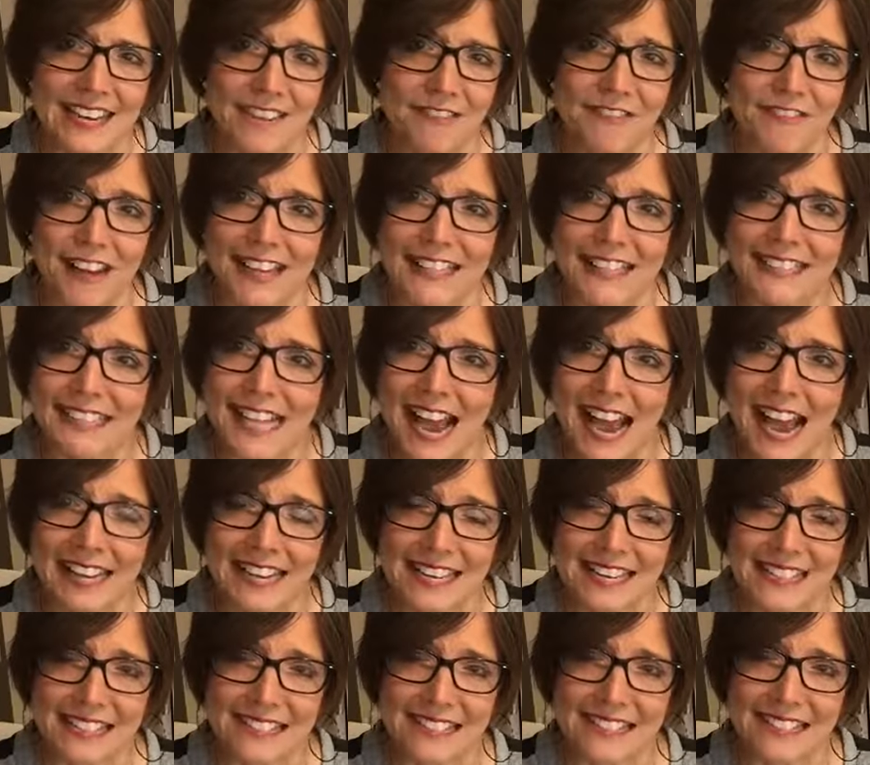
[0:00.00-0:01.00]
to find
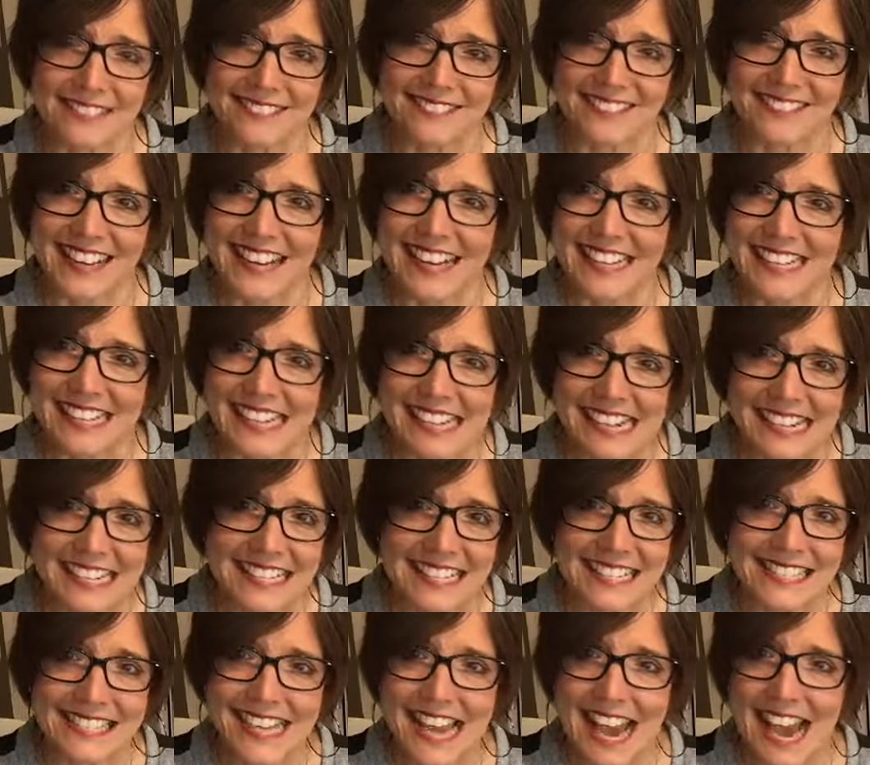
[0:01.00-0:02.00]
Titus. I
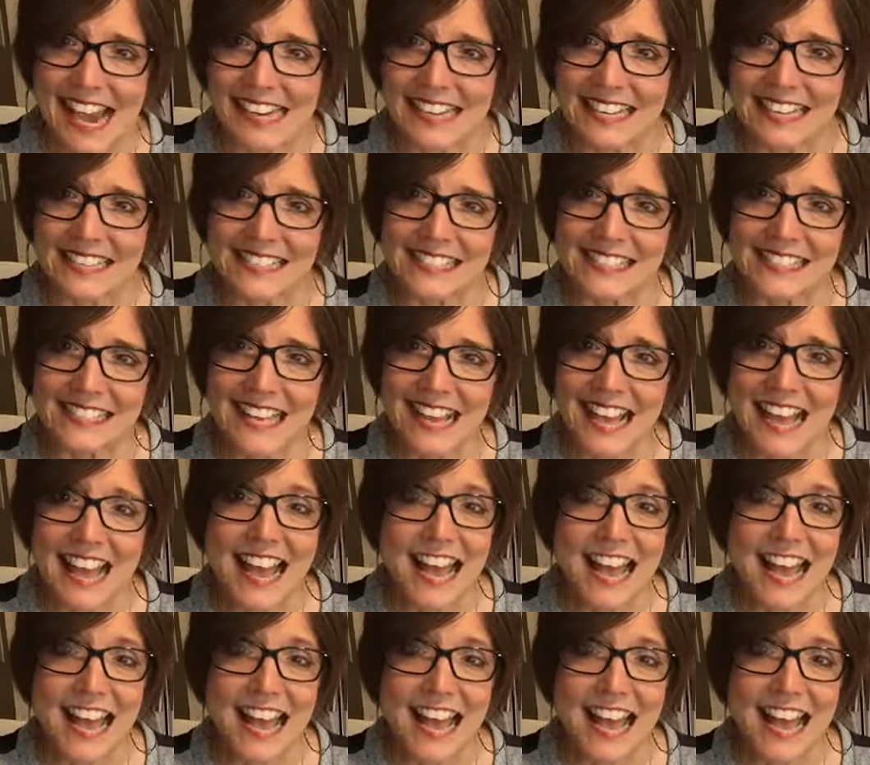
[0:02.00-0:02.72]
needed Titus.